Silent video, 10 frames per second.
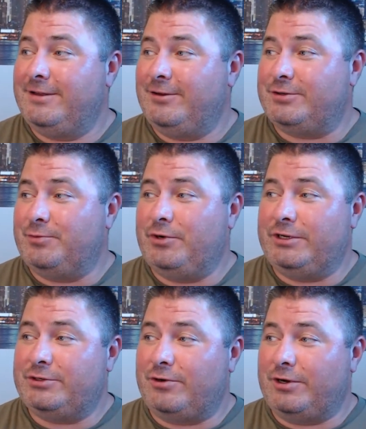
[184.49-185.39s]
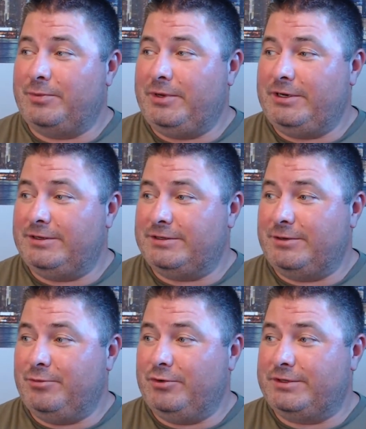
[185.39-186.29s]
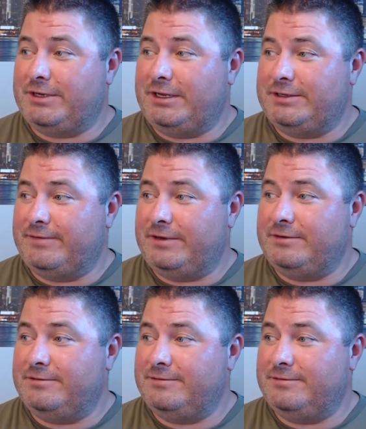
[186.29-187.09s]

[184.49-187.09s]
There's some pretty strong opinions on both sides of it.